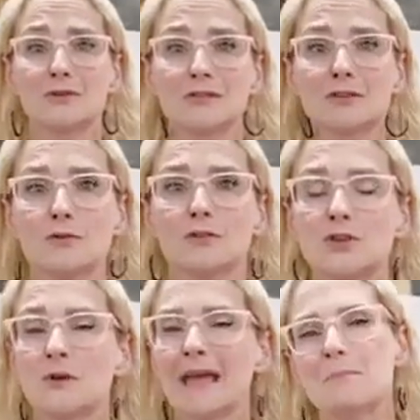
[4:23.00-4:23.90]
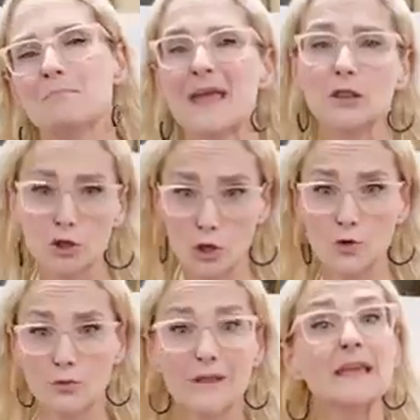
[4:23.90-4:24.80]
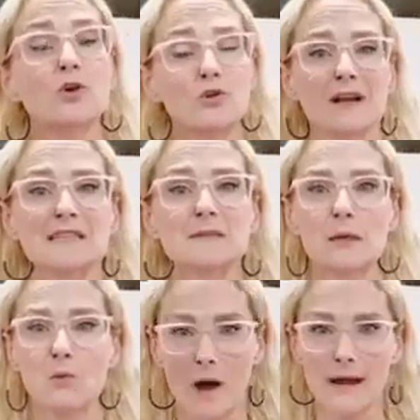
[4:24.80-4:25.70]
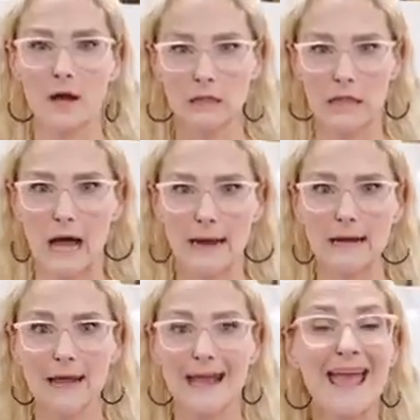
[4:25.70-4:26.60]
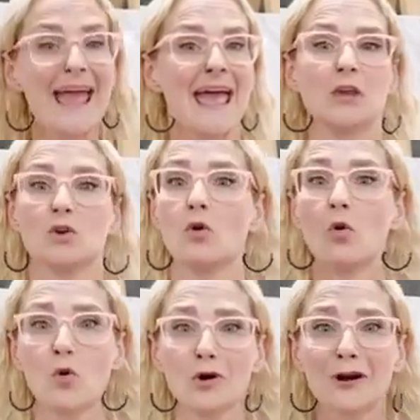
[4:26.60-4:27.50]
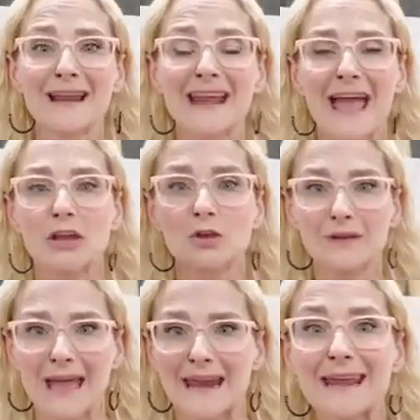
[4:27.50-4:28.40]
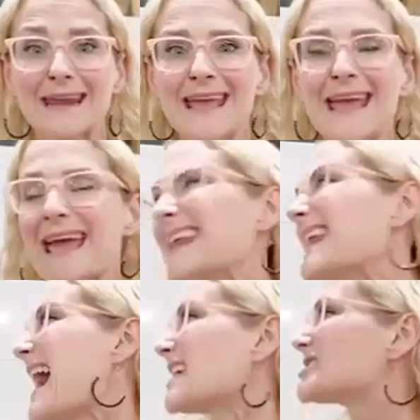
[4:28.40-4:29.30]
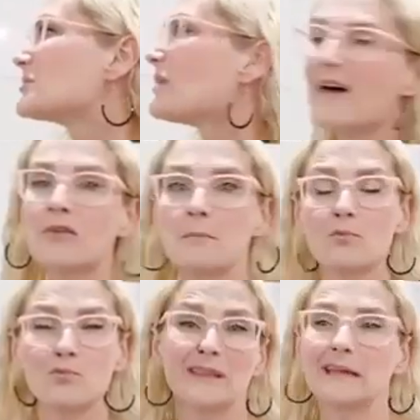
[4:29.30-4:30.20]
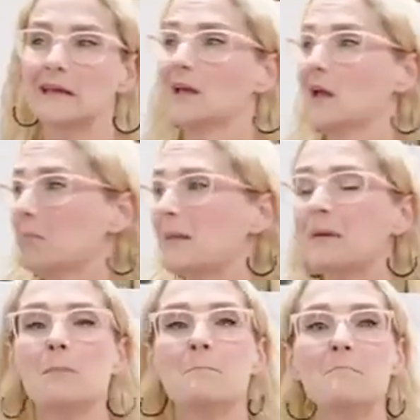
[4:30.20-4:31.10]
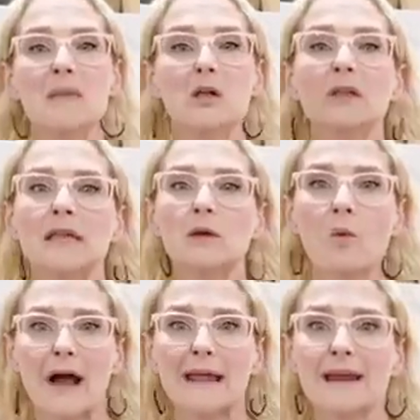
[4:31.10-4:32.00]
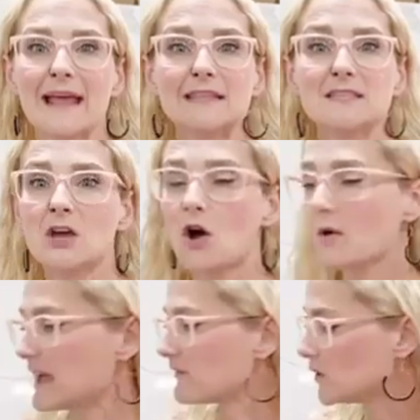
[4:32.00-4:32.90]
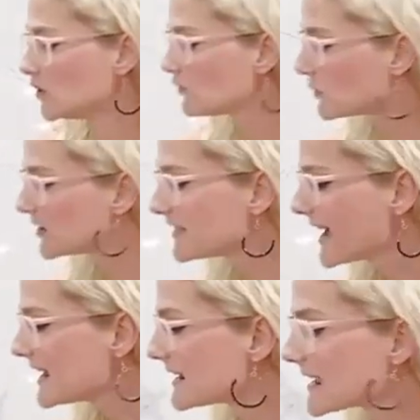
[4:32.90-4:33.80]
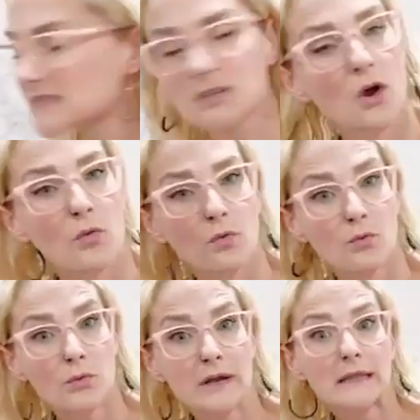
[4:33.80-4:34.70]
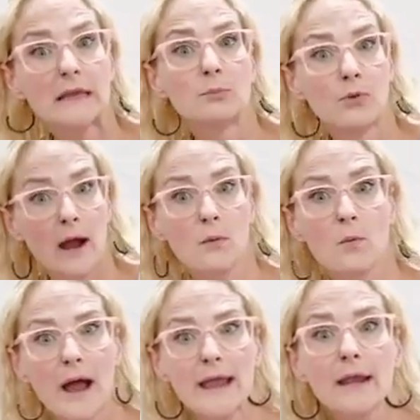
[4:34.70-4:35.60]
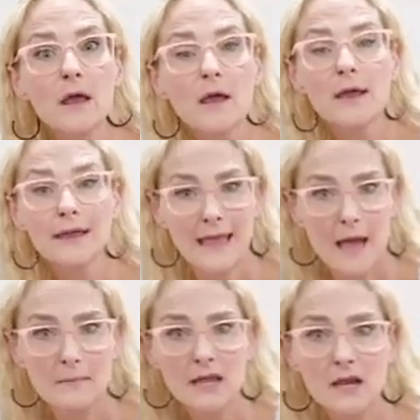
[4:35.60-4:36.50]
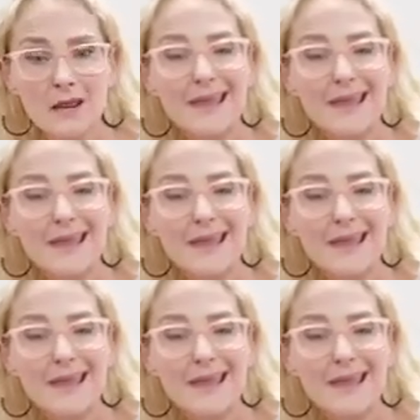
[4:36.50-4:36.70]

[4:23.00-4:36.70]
stone too, it may look really crisp and white online, and you'll order it and you get it and it actually will have a really maybe milky white. And so if you've put that next to a really bright white cabinet,